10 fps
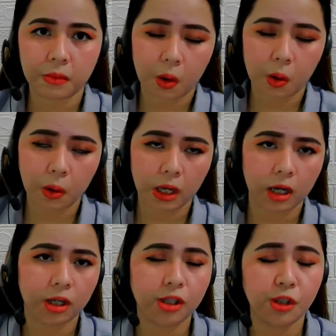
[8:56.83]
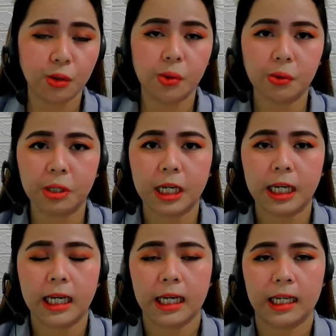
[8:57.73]
Okay, her soul
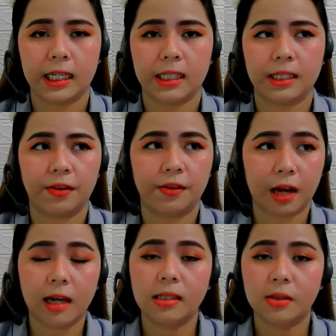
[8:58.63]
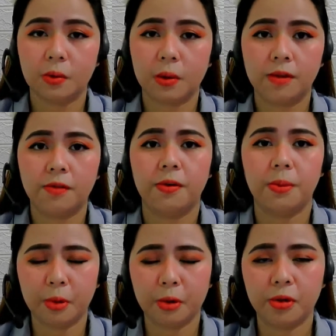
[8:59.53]
is that one from
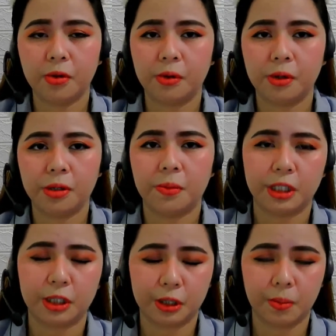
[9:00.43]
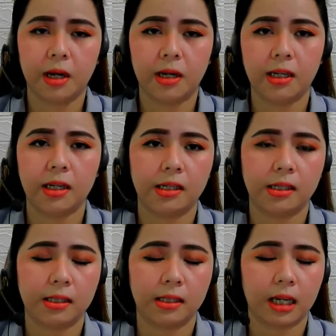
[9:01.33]
the modern world, but her body
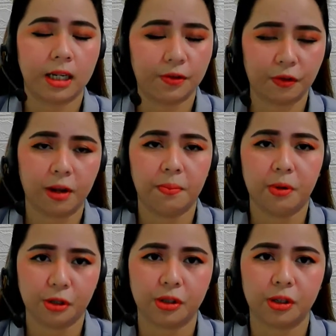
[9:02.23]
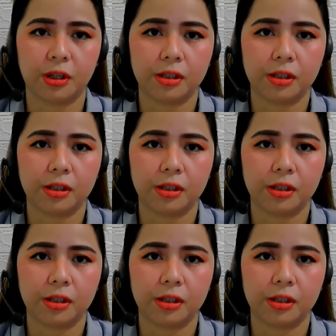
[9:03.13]
is a different person.